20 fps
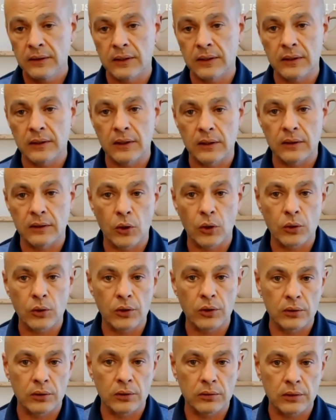a
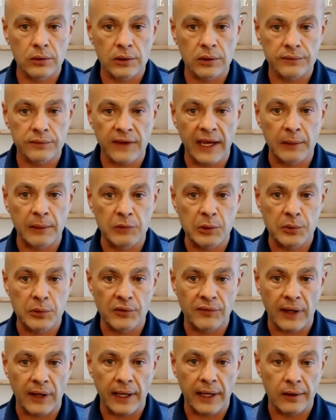local family
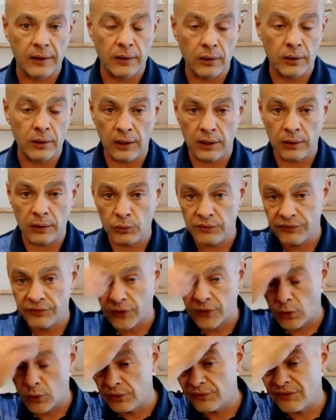provider and we've
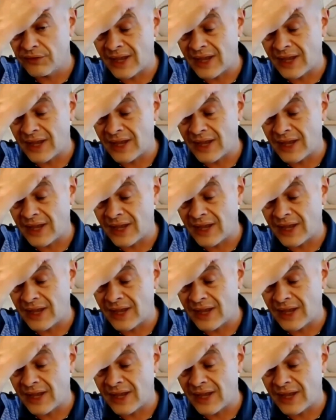thrown the